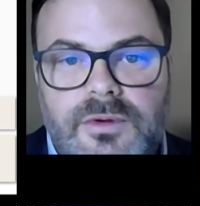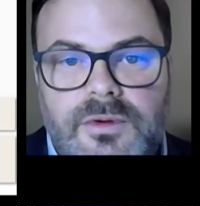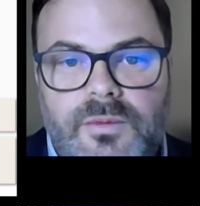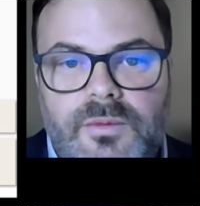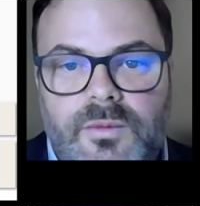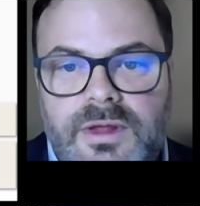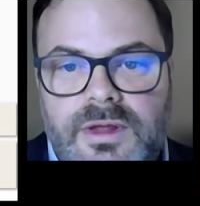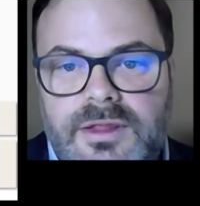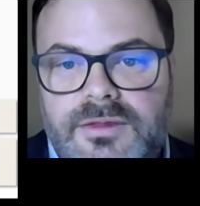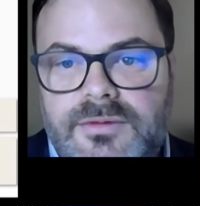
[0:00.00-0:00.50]

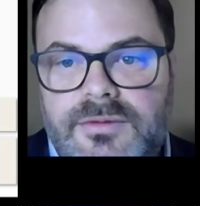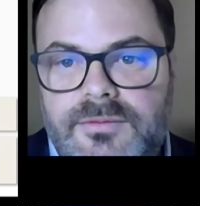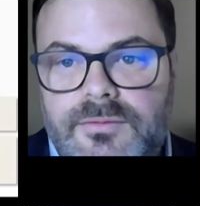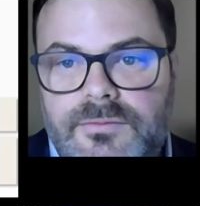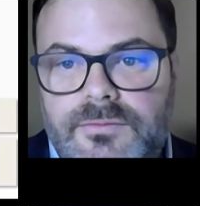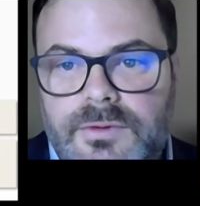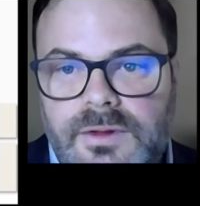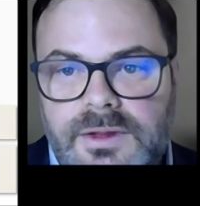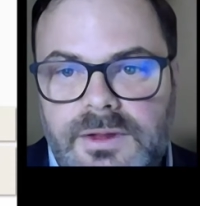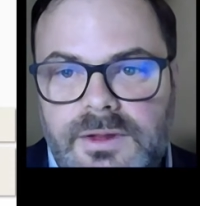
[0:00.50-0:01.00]
with
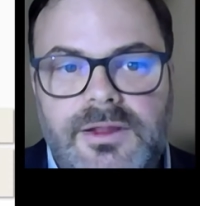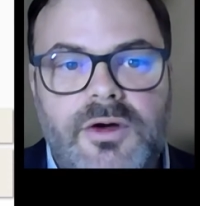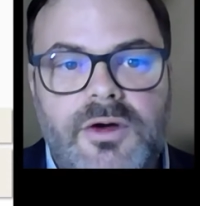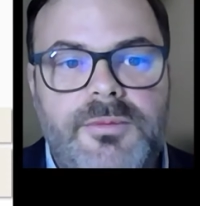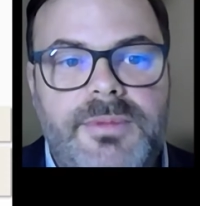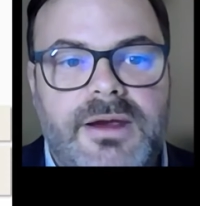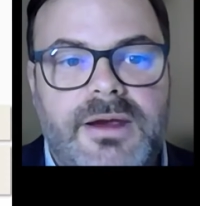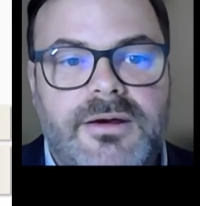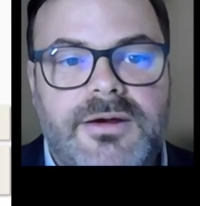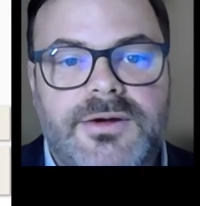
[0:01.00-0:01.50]
really low
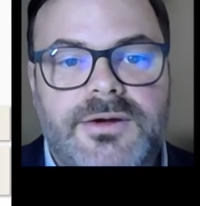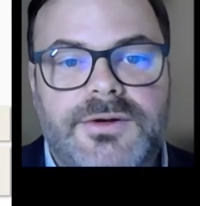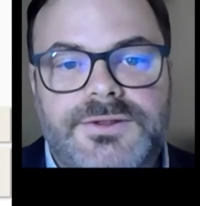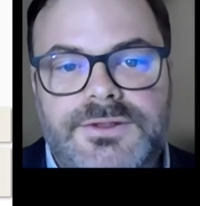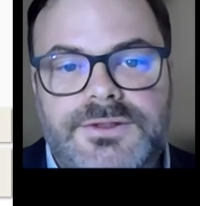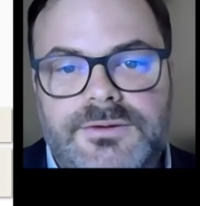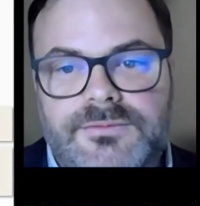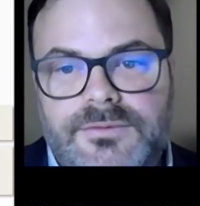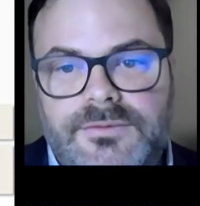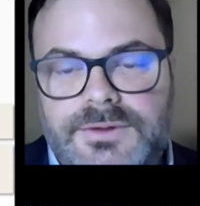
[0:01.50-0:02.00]
barriers
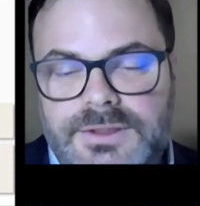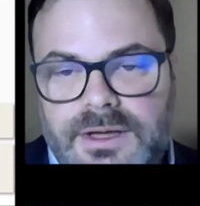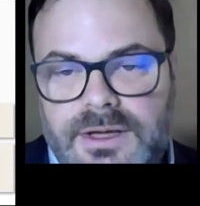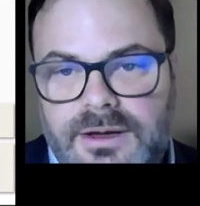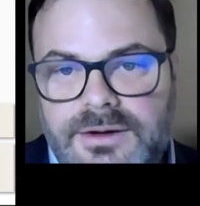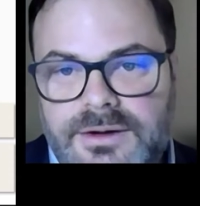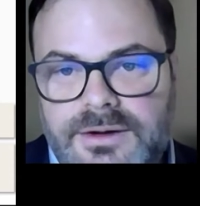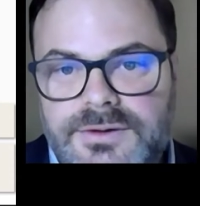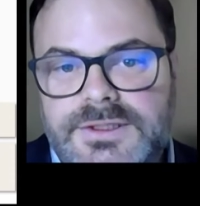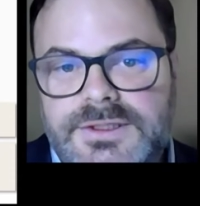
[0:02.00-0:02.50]
to
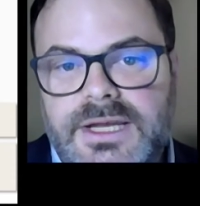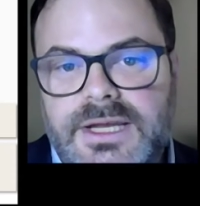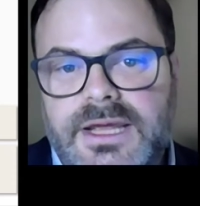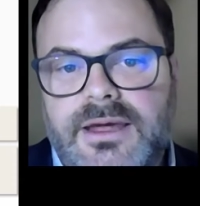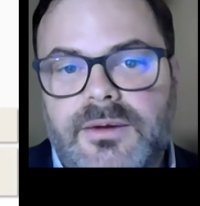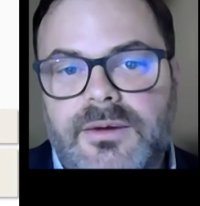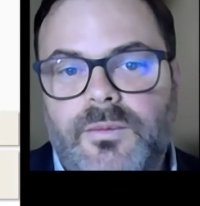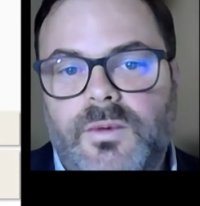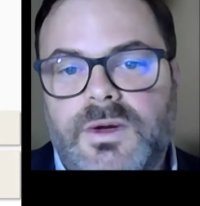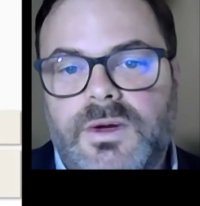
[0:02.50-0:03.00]

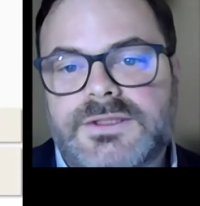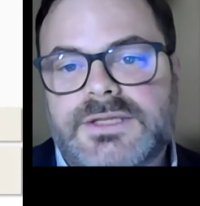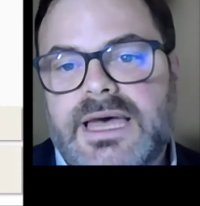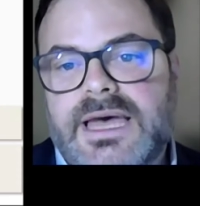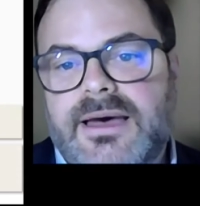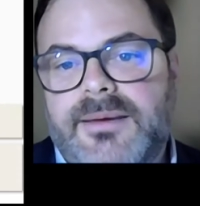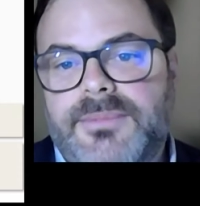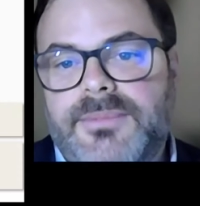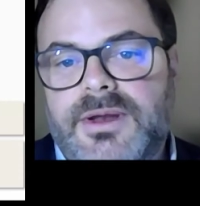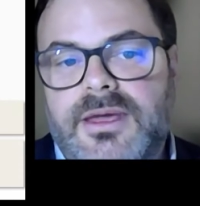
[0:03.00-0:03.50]
understand what's
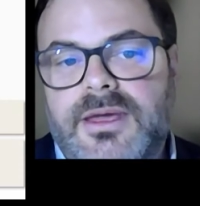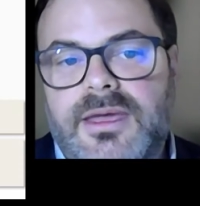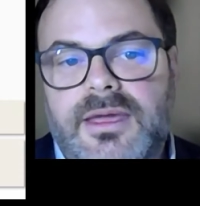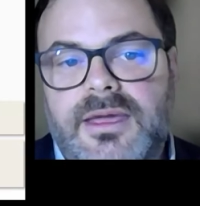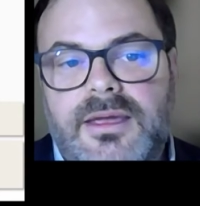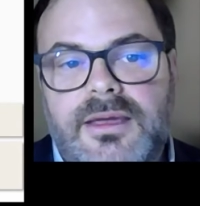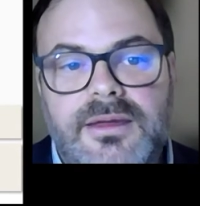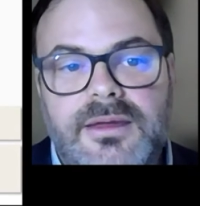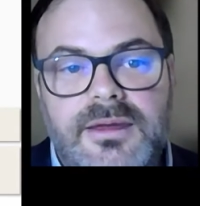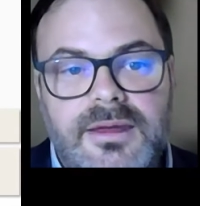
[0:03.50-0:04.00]

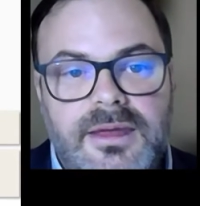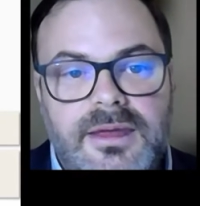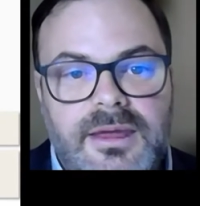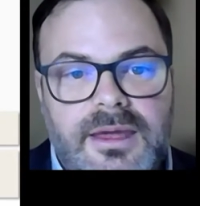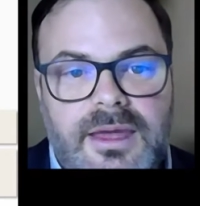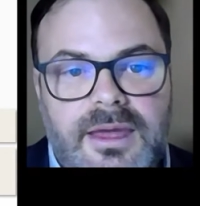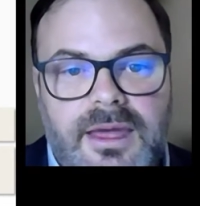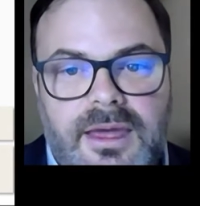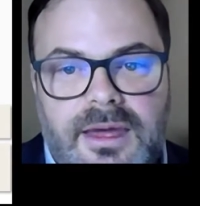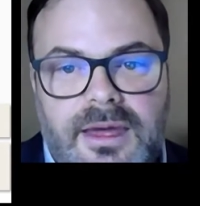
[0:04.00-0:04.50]
happening
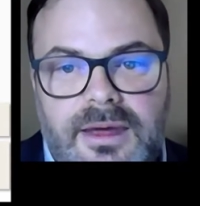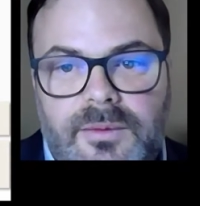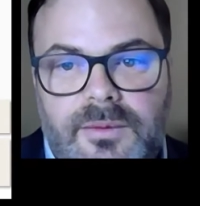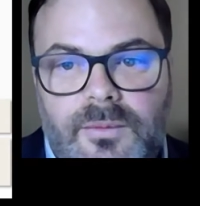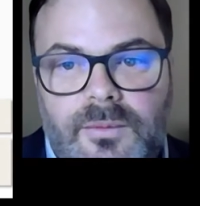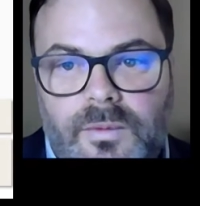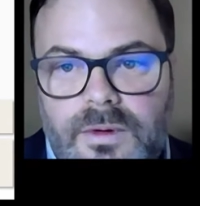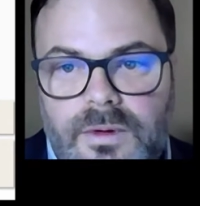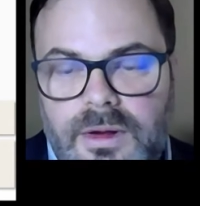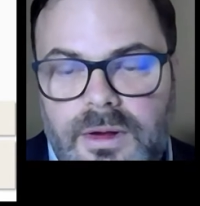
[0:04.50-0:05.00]

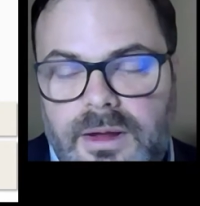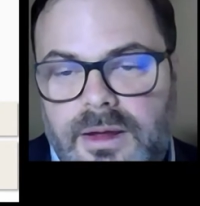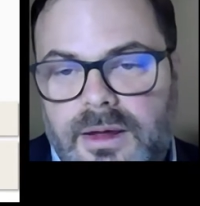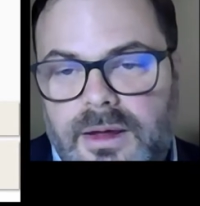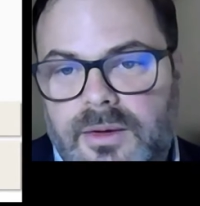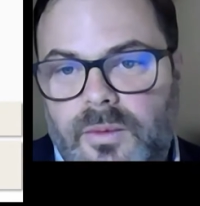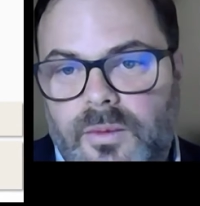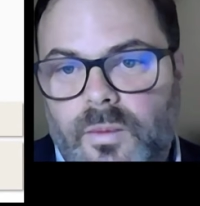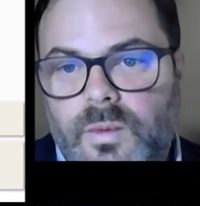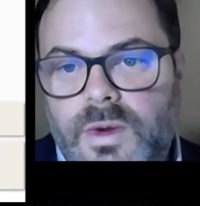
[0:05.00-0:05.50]
and
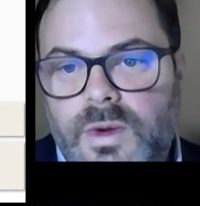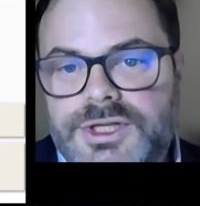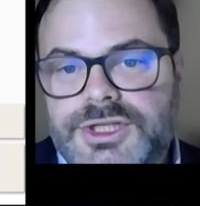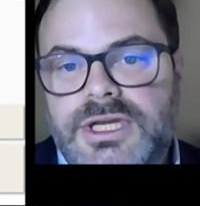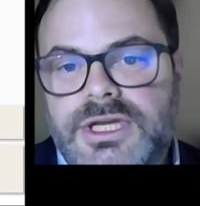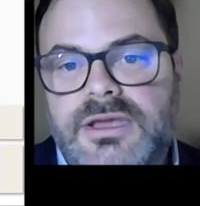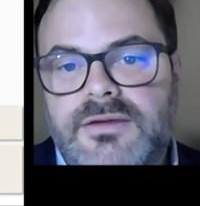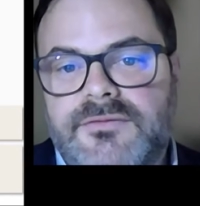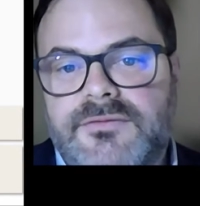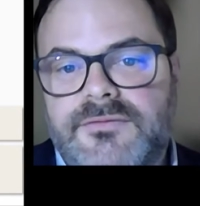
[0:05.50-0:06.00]
which
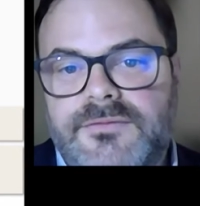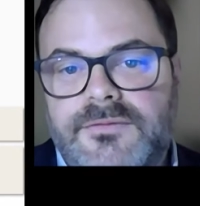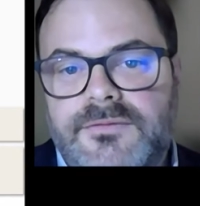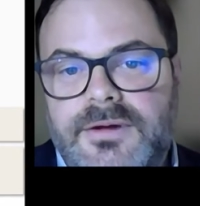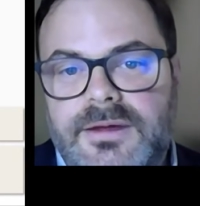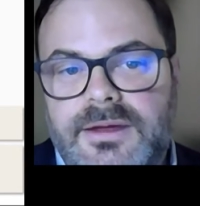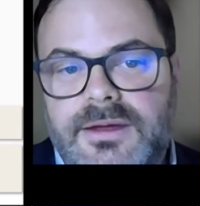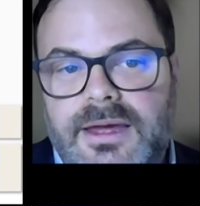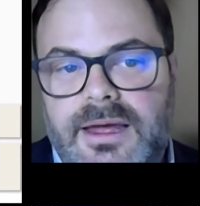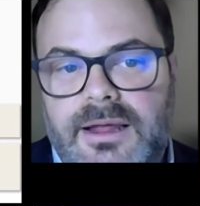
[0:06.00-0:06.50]
key
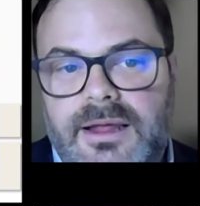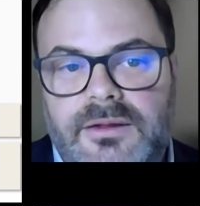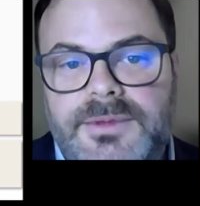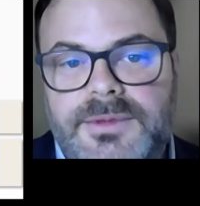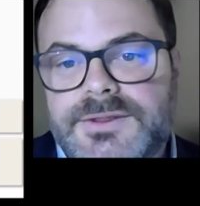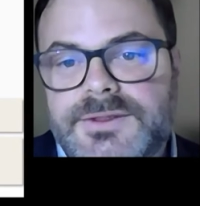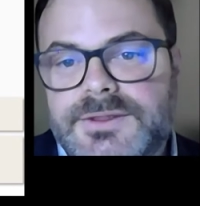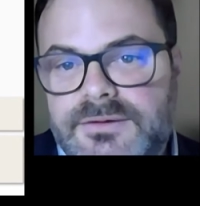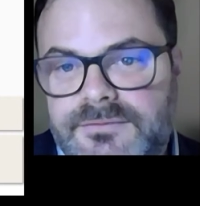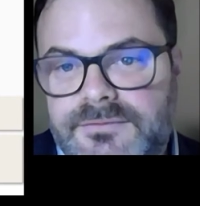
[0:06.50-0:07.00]

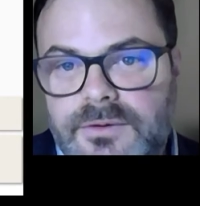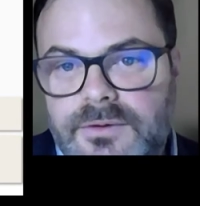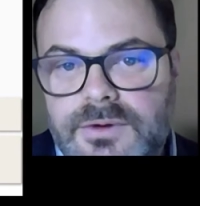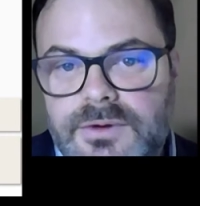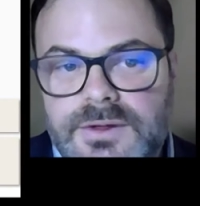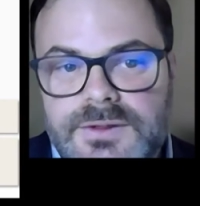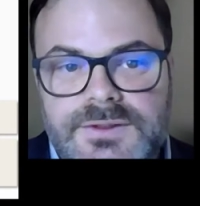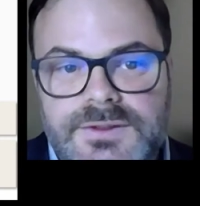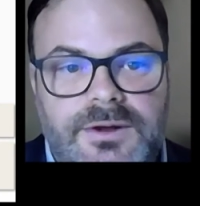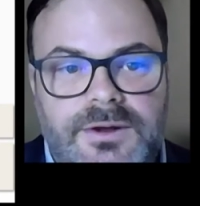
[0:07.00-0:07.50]
elements to
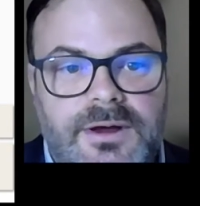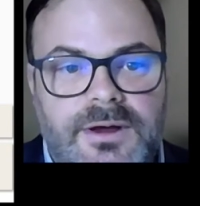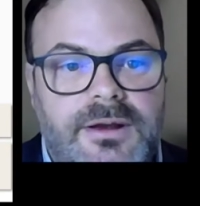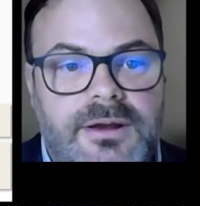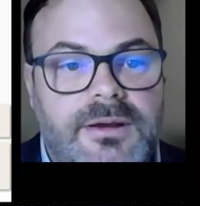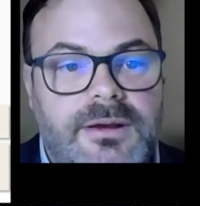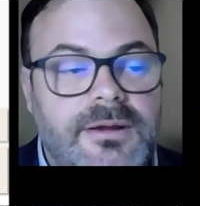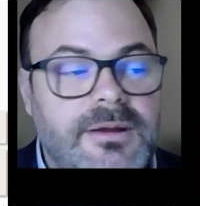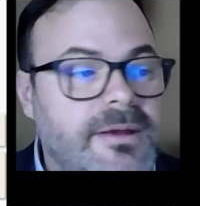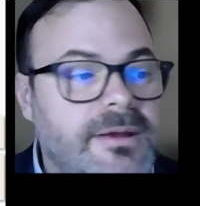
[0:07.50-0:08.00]
focus
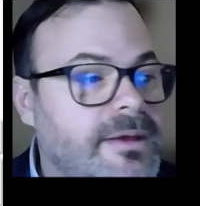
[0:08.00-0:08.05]
on.